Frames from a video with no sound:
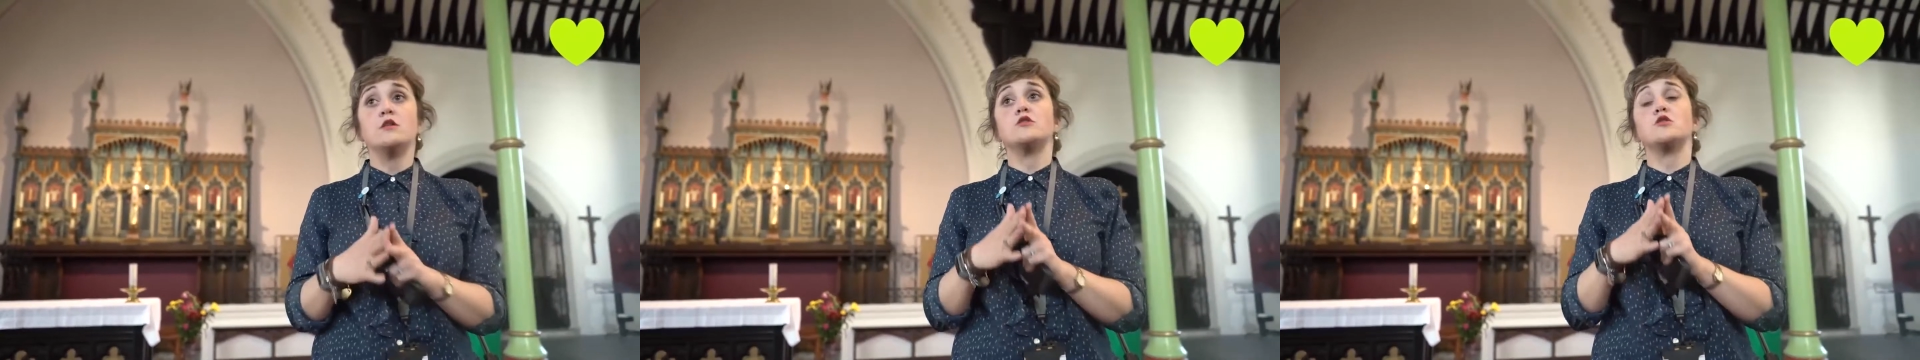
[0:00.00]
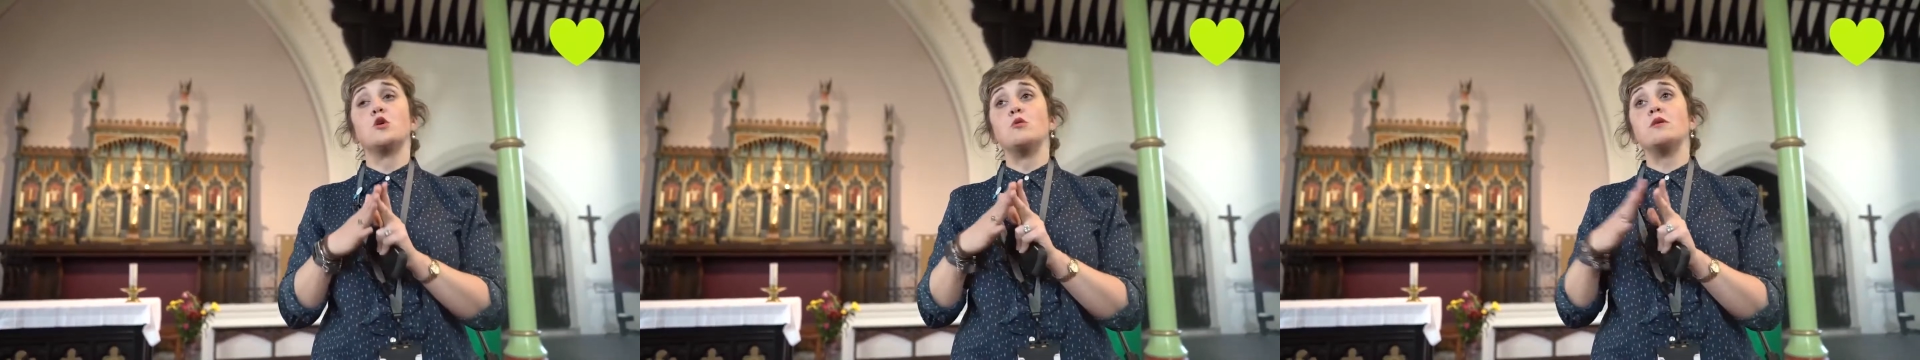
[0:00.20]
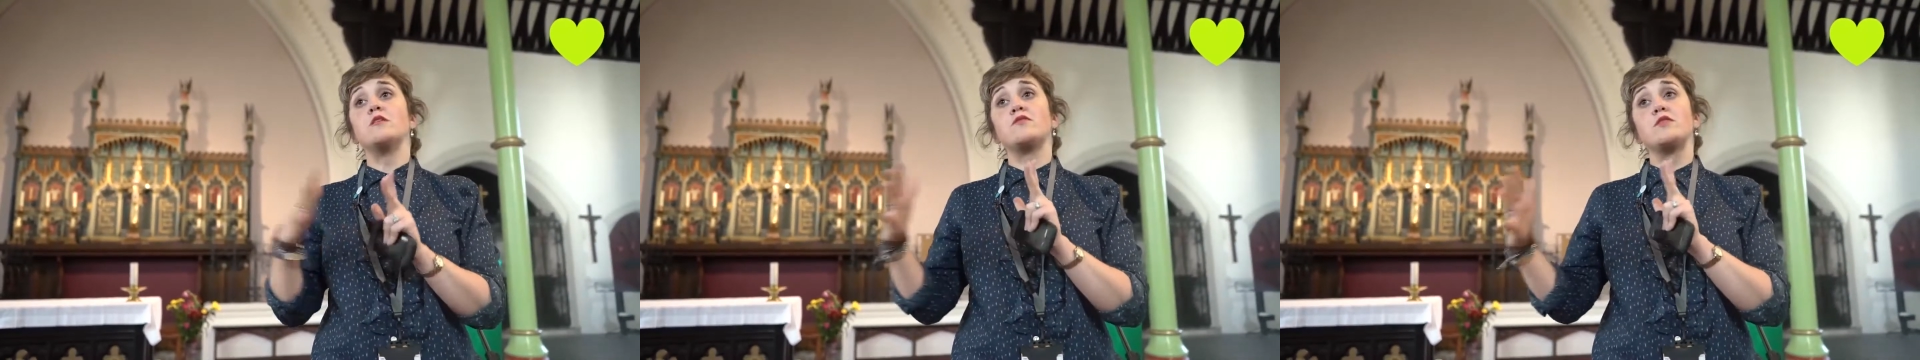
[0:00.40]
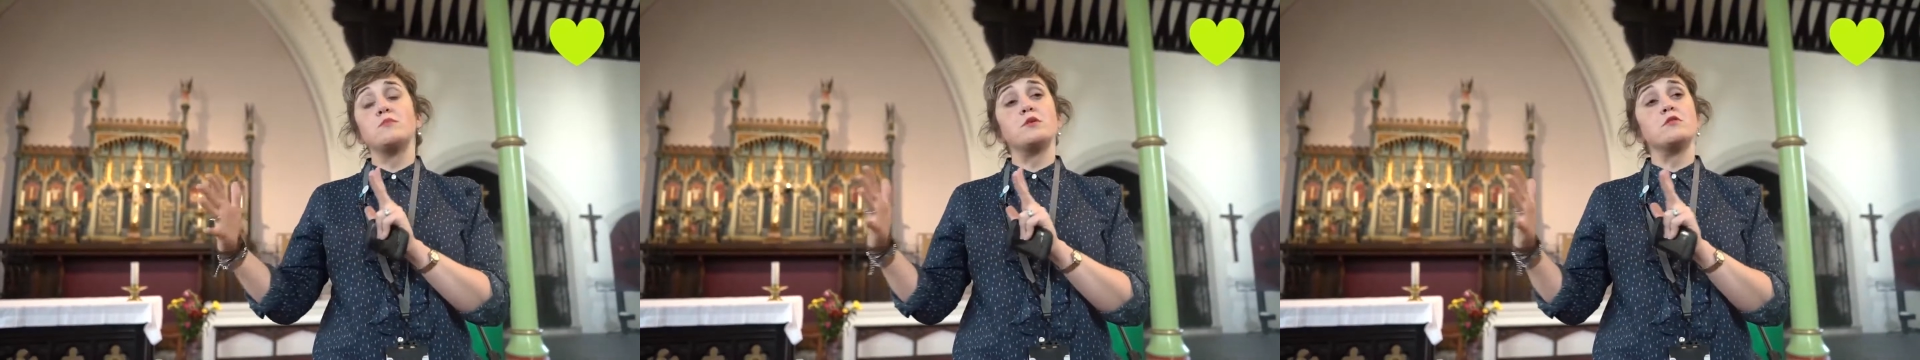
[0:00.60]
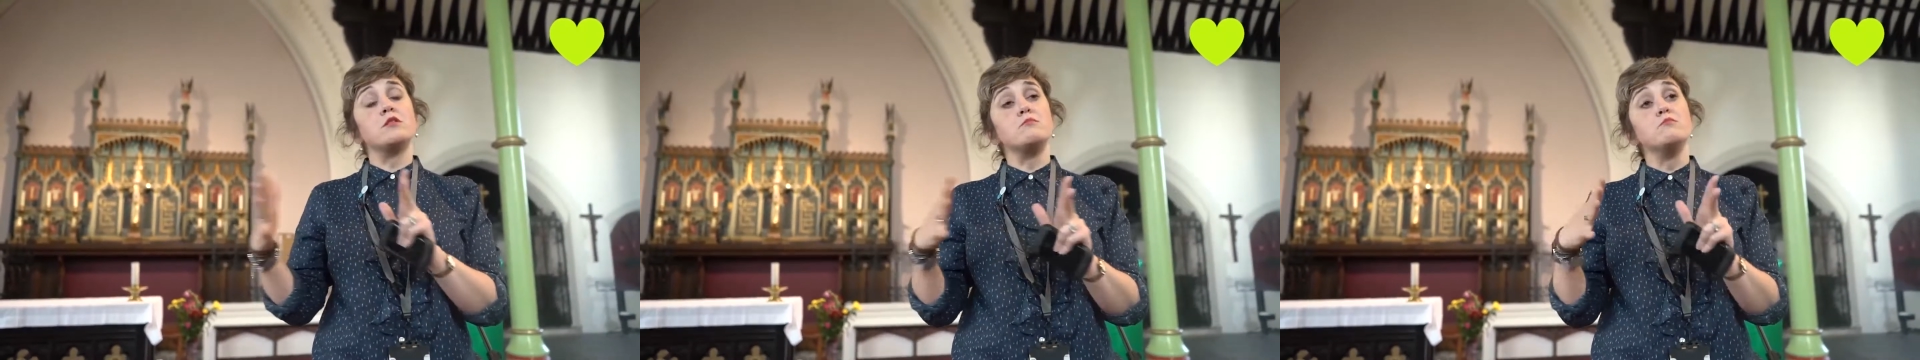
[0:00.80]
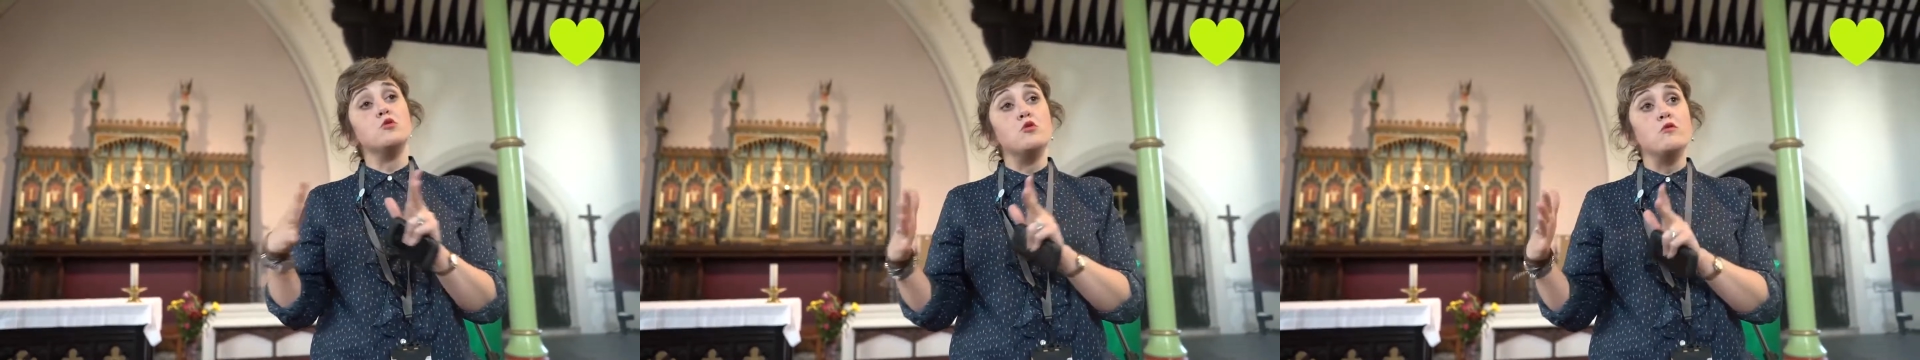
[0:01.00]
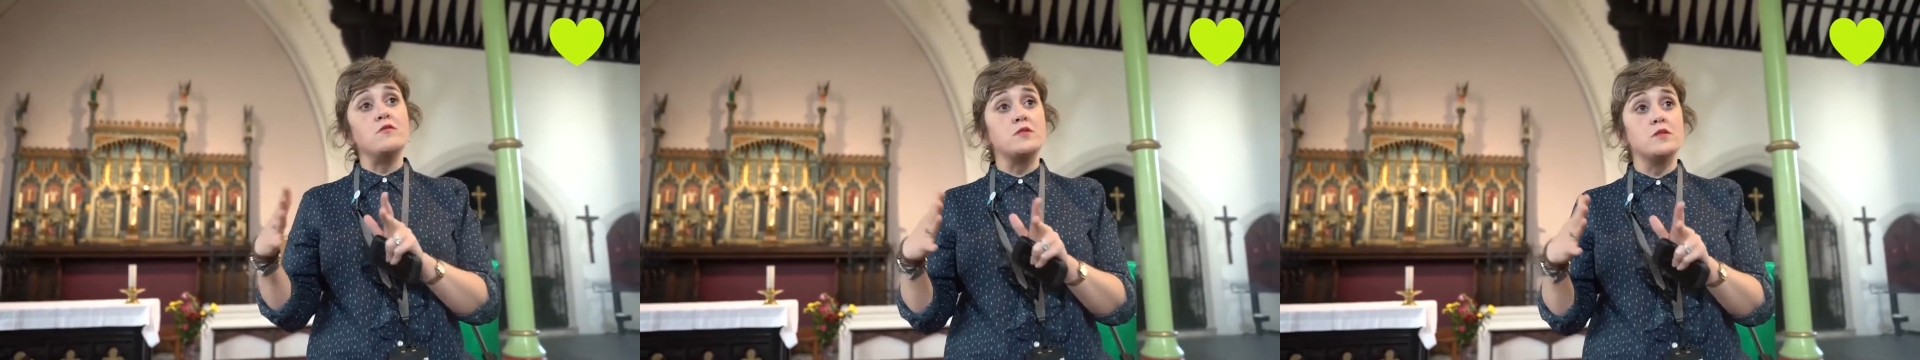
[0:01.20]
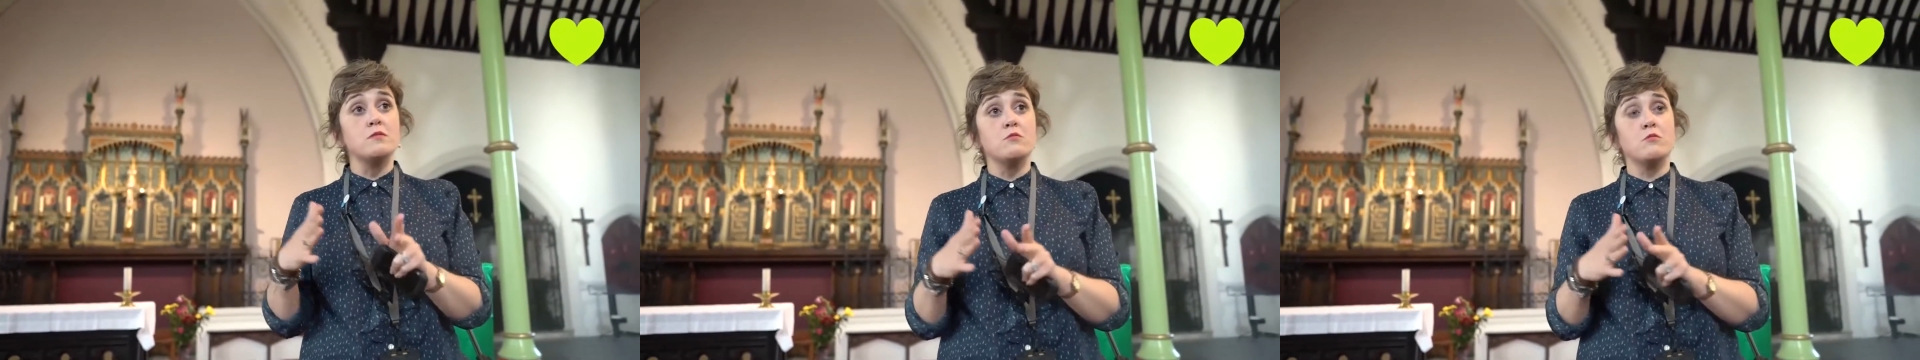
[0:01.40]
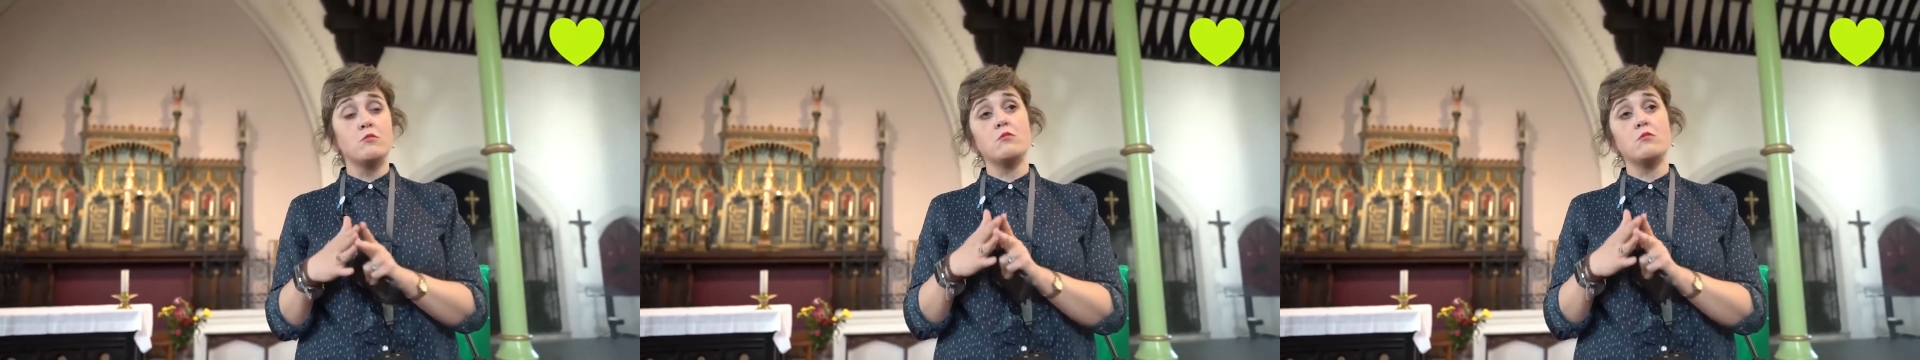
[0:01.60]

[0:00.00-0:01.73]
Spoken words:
So if the building moves